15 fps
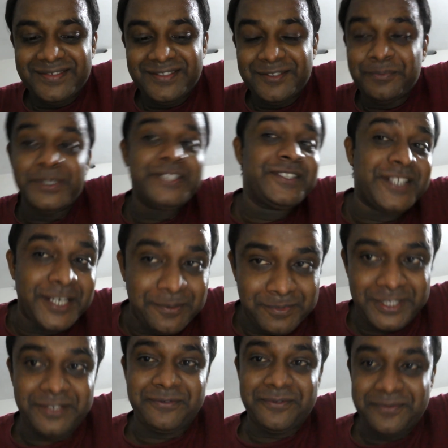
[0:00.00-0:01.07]

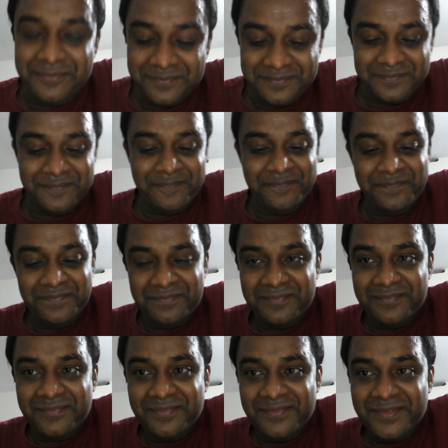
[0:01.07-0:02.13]
Prescriptive.
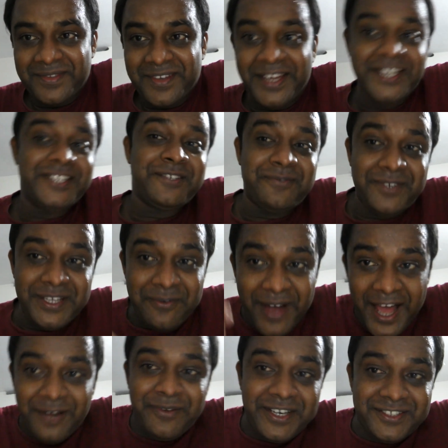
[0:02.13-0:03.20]
And it
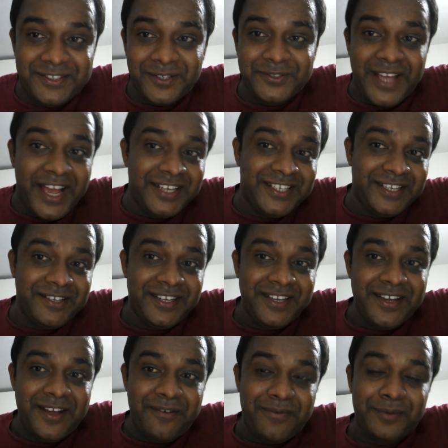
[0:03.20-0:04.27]
evaluates society
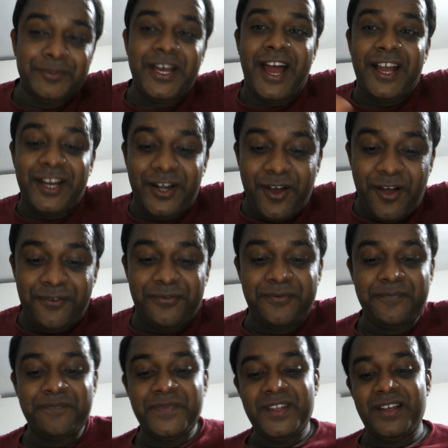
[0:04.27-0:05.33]
from the angle of
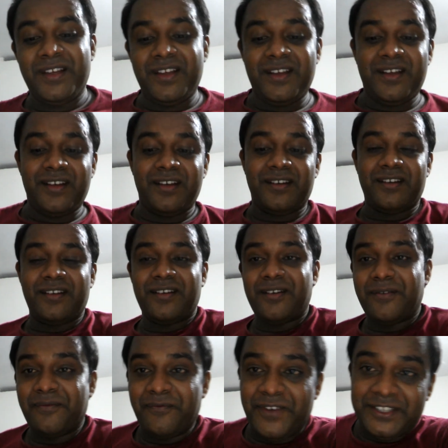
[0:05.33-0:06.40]

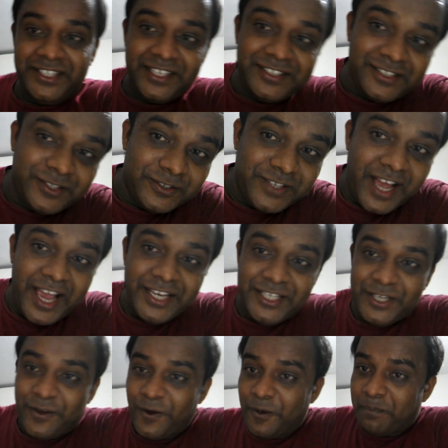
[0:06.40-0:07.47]
whether the society
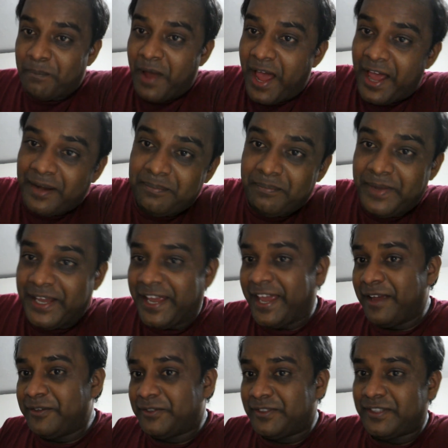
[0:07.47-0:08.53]
or man
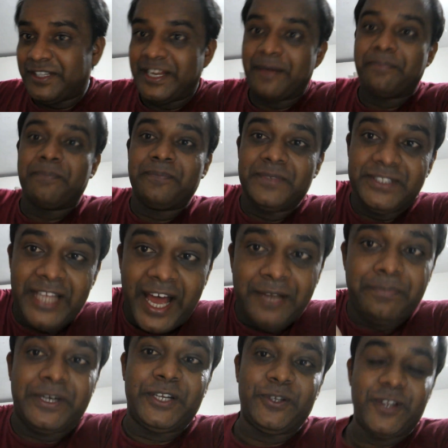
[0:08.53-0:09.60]
behaves in that
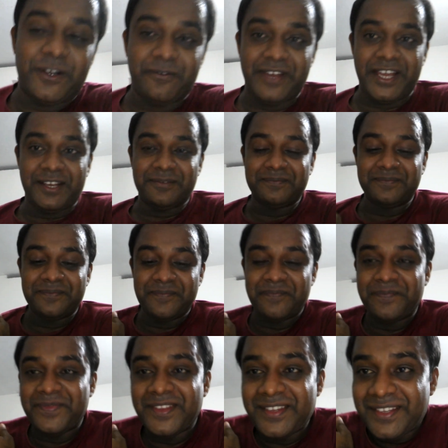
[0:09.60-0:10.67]
particular way.
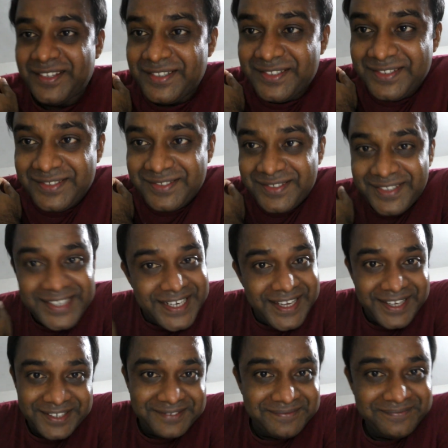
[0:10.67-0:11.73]

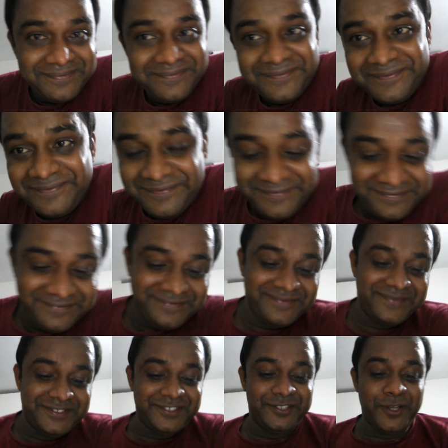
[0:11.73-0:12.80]
Clear?
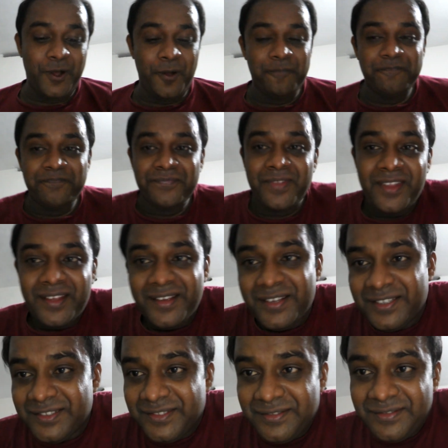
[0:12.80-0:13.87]
So
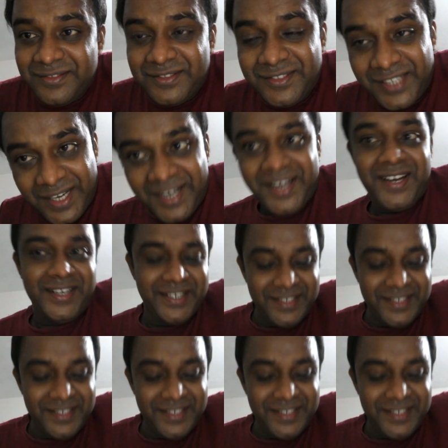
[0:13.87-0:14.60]
third,